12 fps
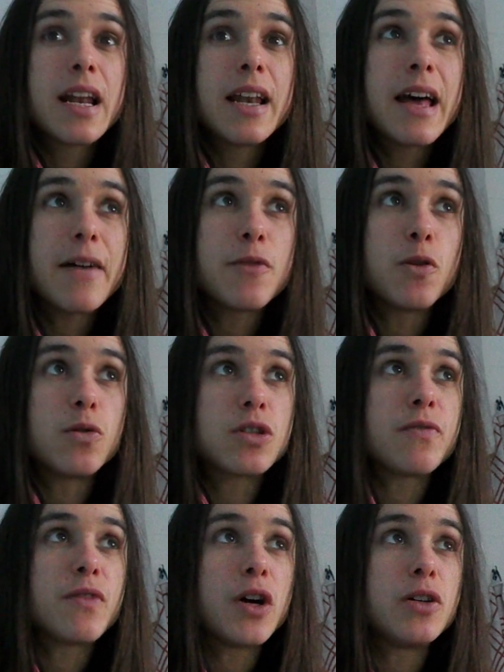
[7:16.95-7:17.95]
level
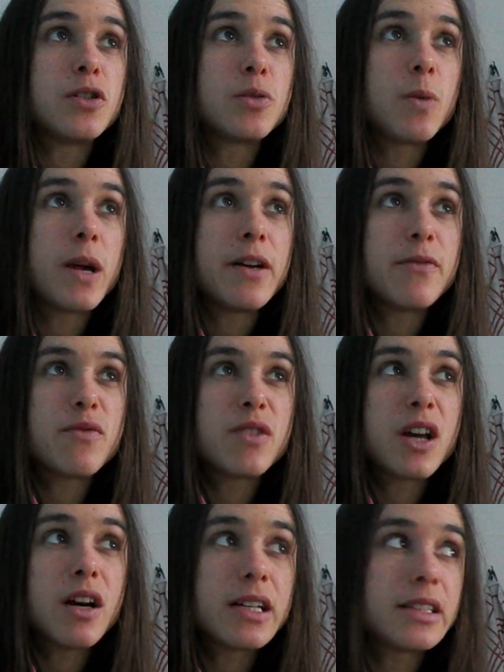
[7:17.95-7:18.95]
to those with
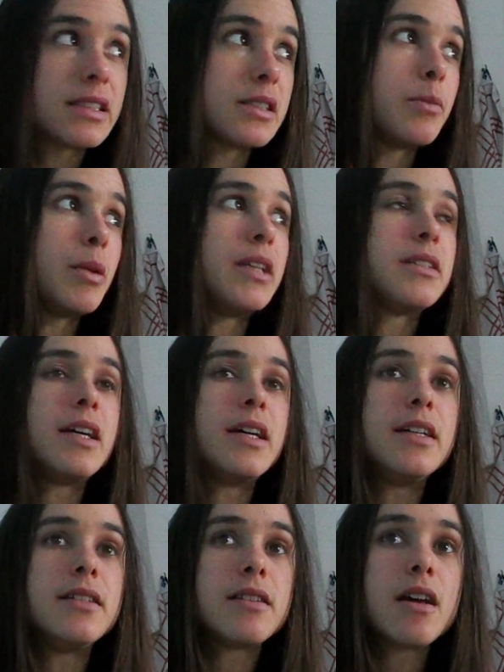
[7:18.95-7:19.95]
learning
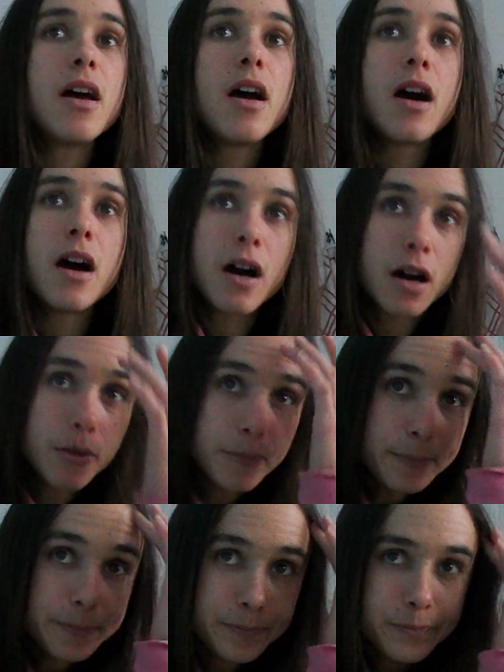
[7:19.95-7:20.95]
disabilities. And